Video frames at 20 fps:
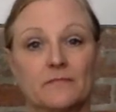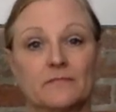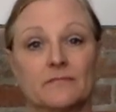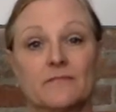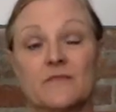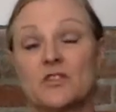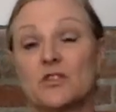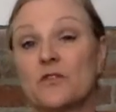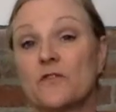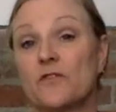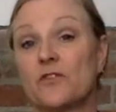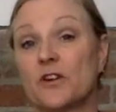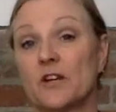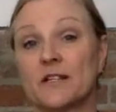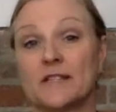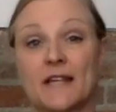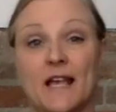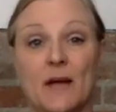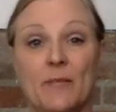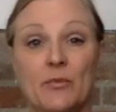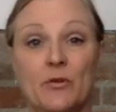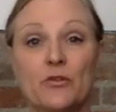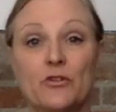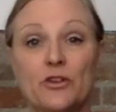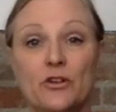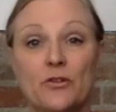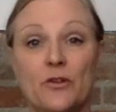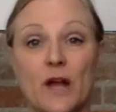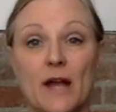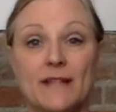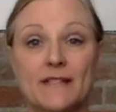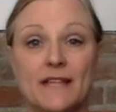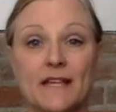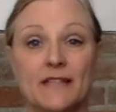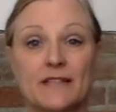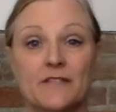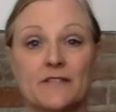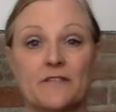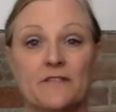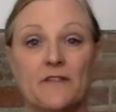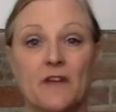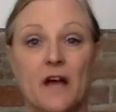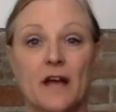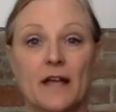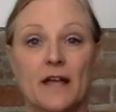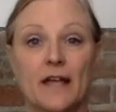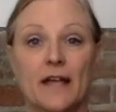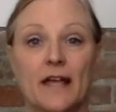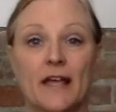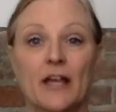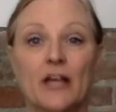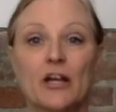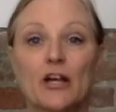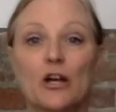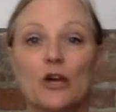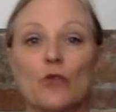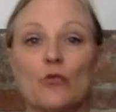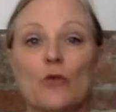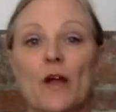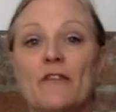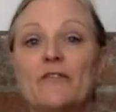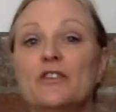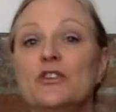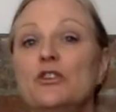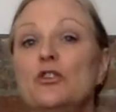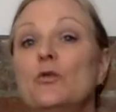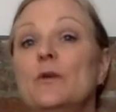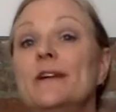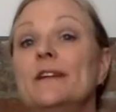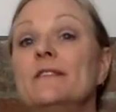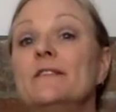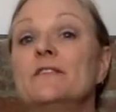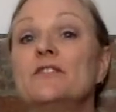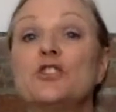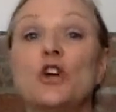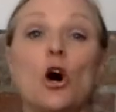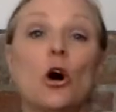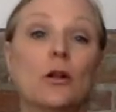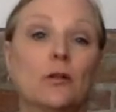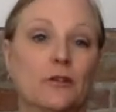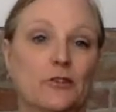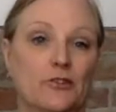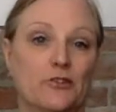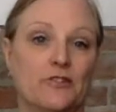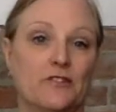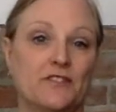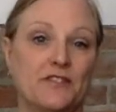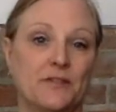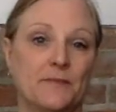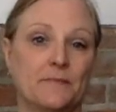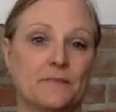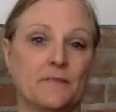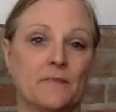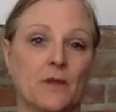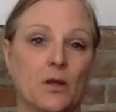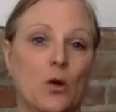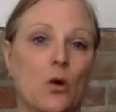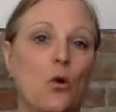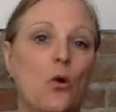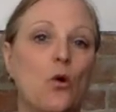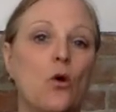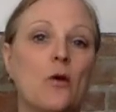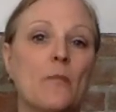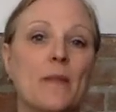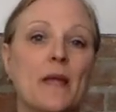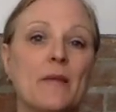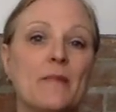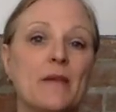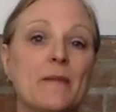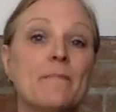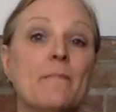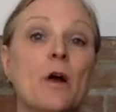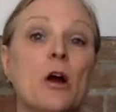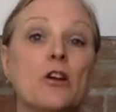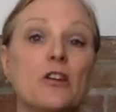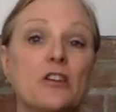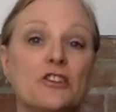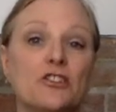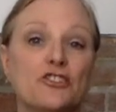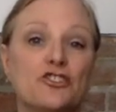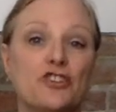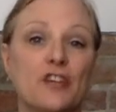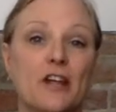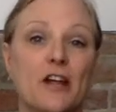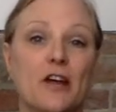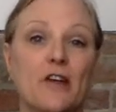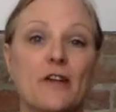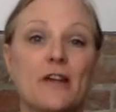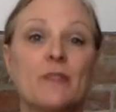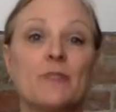So for example, you're identifying revenue in dollars, or maybe market share in